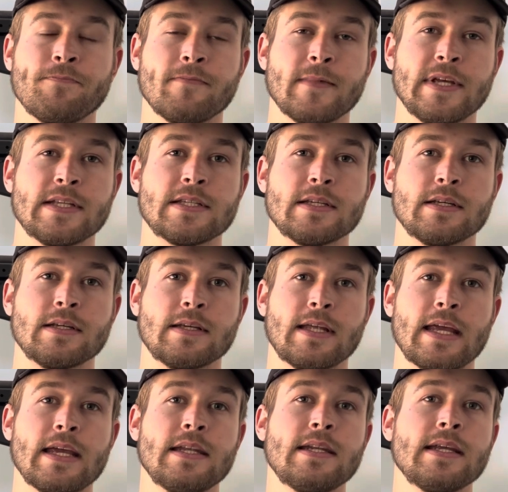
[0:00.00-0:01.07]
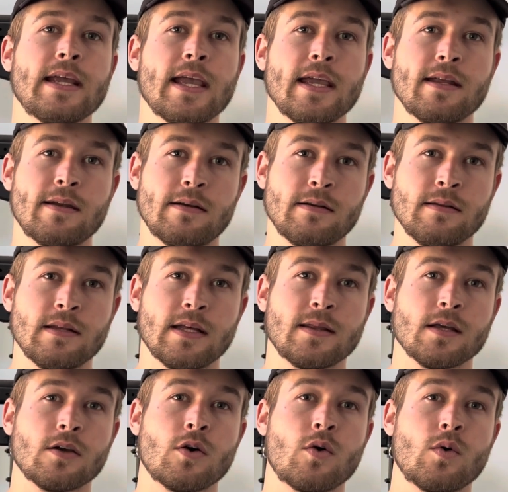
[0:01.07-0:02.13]
it's an indicator that
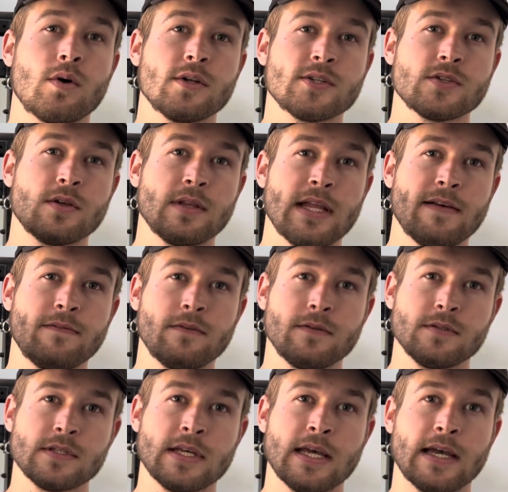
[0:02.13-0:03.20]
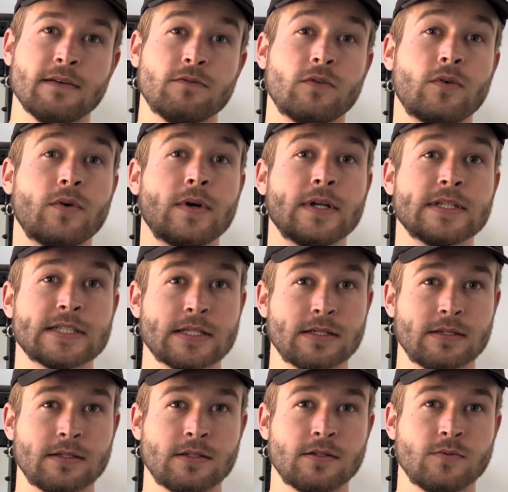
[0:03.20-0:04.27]
the cortisol levels have risen,
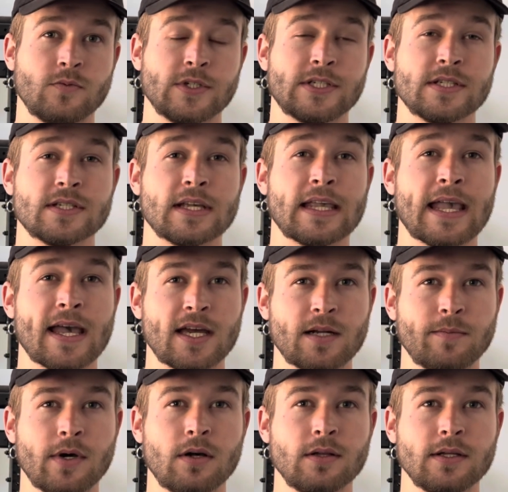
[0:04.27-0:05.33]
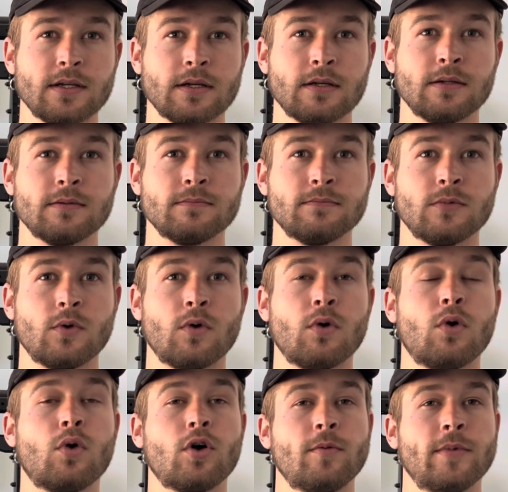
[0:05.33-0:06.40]
which is a catabolic
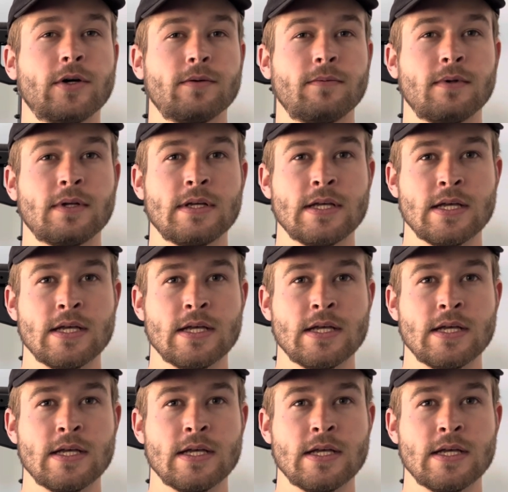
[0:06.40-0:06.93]
hormone.